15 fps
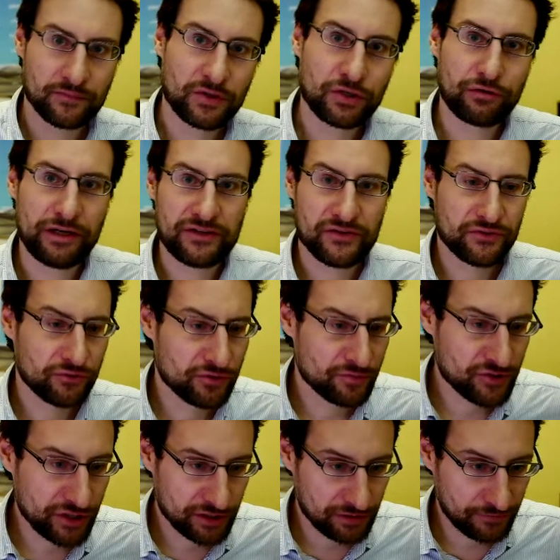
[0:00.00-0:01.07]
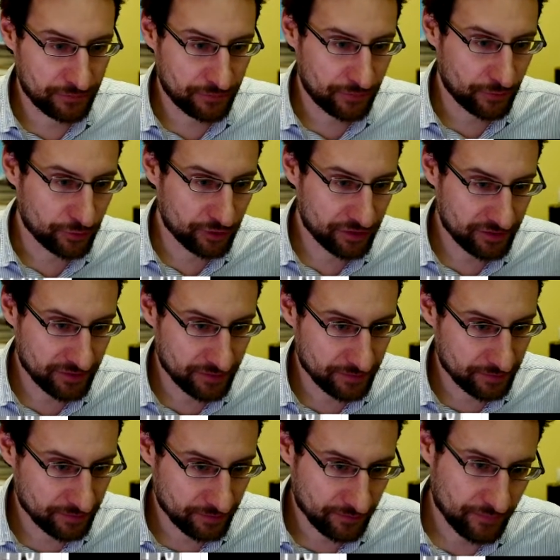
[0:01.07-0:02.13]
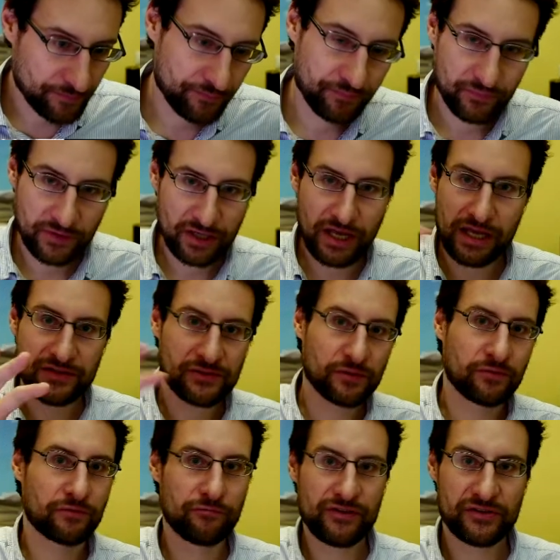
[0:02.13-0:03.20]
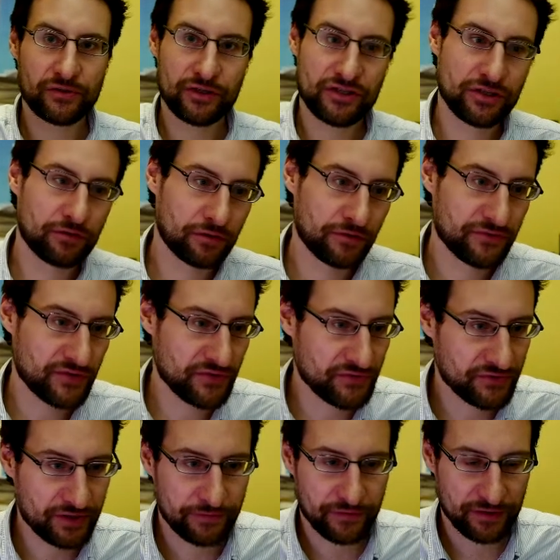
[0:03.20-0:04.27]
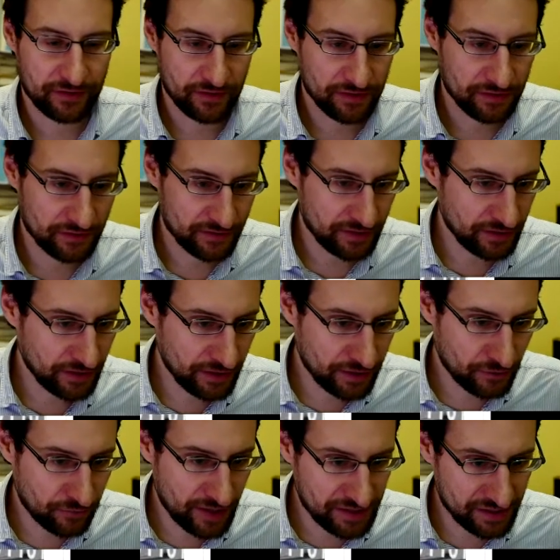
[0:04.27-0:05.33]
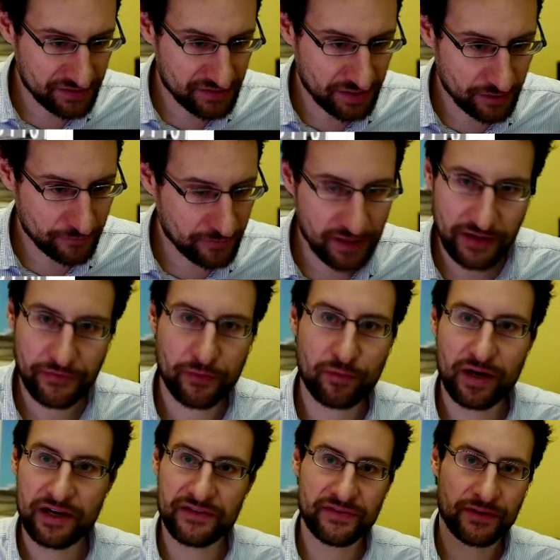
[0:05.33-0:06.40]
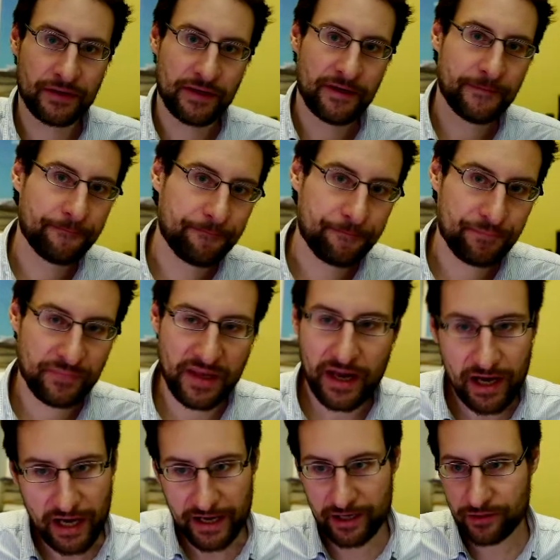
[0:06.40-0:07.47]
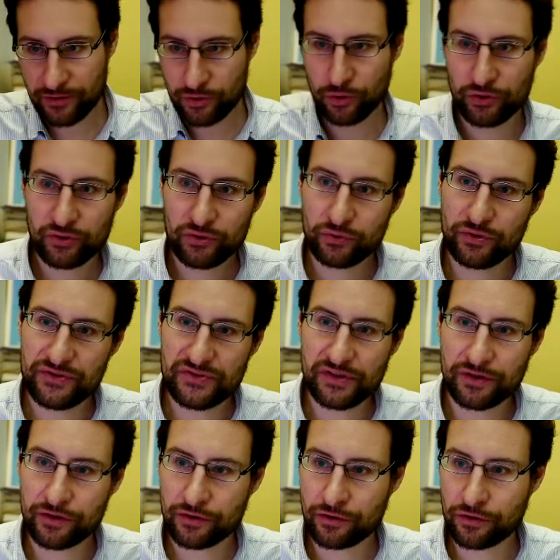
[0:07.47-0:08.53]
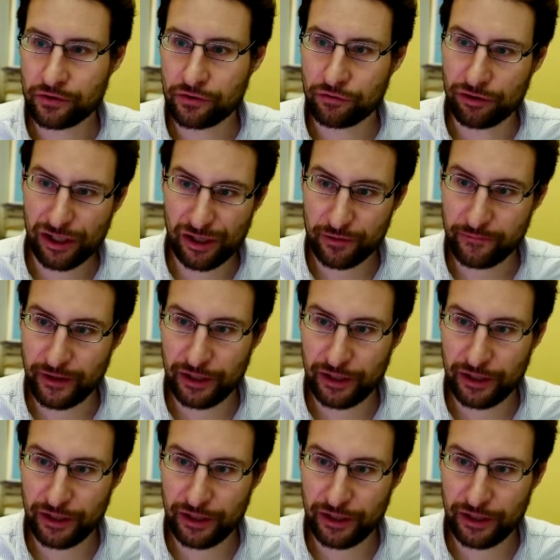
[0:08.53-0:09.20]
create this YouTube channel for case of researching all of this stuff and innovating there. Otherwise, yeah, I could do it the Corellium